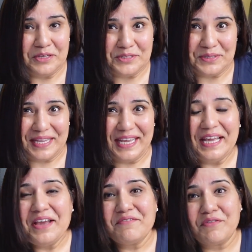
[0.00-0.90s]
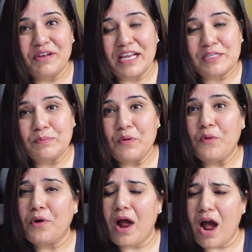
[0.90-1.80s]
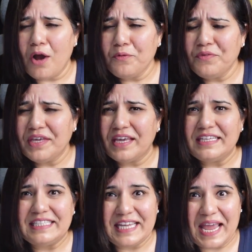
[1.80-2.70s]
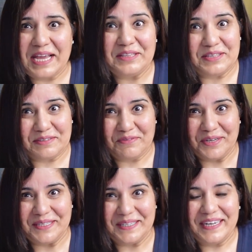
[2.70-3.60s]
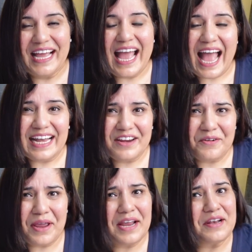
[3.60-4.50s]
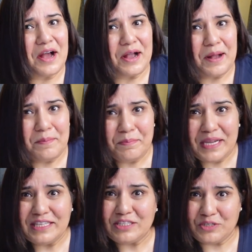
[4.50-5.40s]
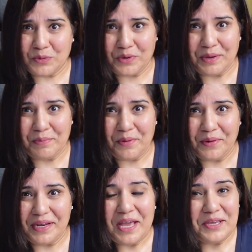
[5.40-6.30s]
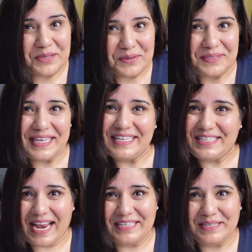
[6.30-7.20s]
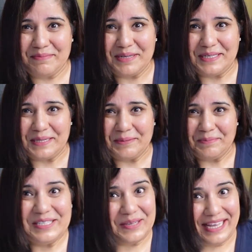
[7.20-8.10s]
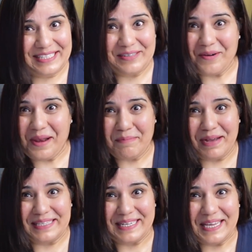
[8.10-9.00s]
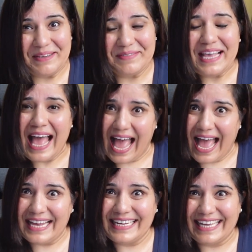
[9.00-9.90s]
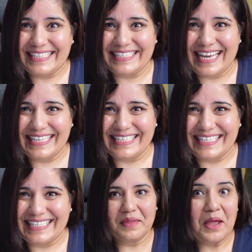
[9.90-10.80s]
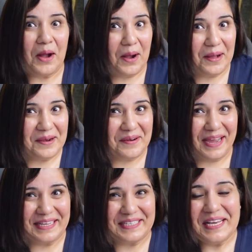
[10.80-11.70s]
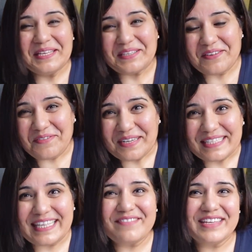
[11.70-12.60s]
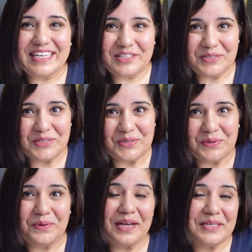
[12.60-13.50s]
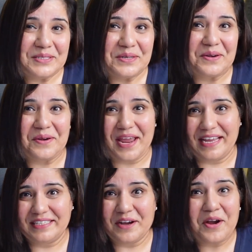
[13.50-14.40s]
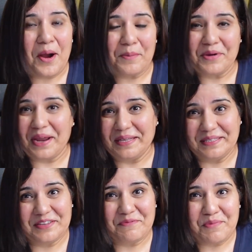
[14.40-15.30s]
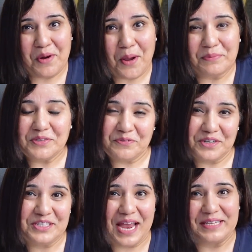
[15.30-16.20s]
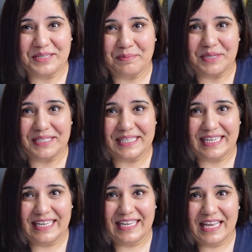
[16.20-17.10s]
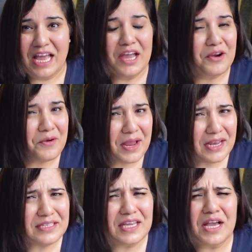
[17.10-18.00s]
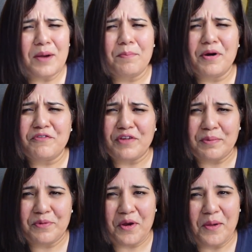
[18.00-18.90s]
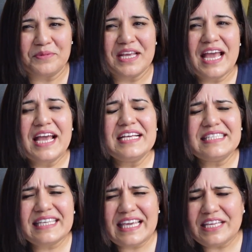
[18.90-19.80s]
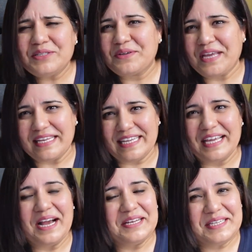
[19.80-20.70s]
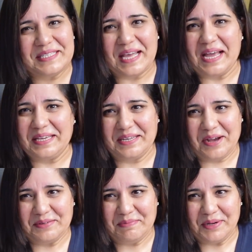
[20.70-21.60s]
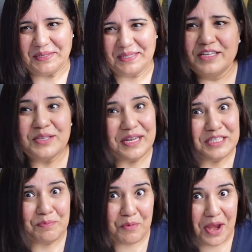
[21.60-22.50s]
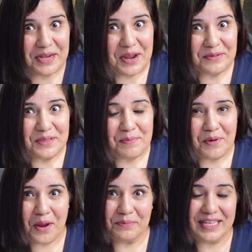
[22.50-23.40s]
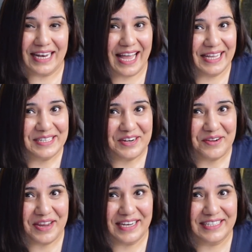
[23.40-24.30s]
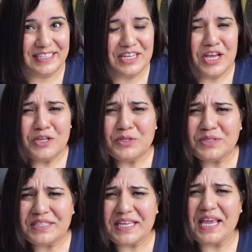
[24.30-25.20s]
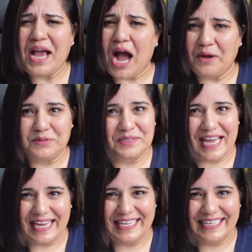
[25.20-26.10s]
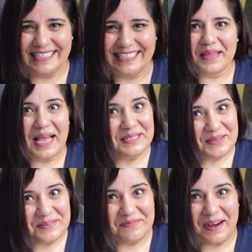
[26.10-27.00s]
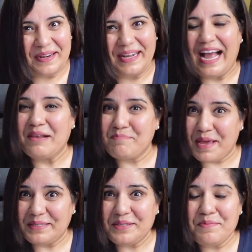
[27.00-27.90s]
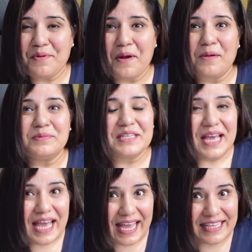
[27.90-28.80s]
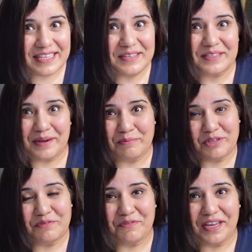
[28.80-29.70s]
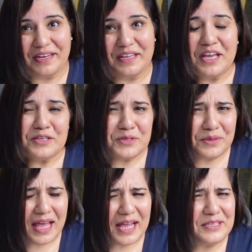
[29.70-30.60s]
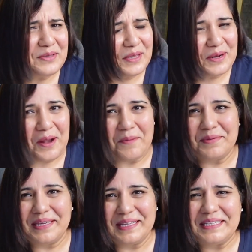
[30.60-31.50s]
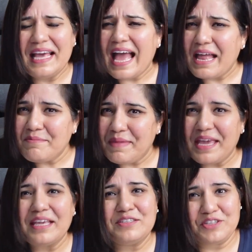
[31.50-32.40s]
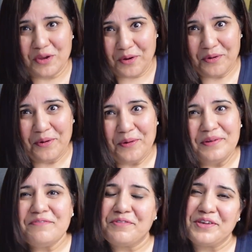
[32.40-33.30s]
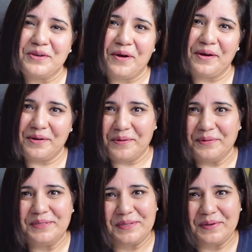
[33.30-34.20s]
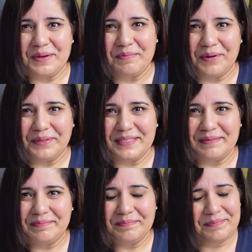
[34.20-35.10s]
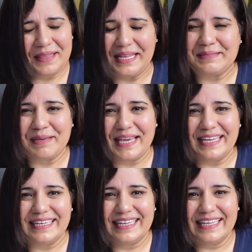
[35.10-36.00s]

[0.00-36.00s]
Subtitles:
Today, we will explore how we can take this further and create a complete storyboard using ChatGPT. So let's roll up our sleeves and get started. All right, so the first thing we need to do is to create a comprehensive prompt for ChatGPT. Creating a perfect prompt is key to getting a desired output. So let's break down the prompt that I had created to see how to tackle it. And don't worry, I'll paste the prompt in the description field so that you can copy it and make it your own for your own storyboards. Let's begin.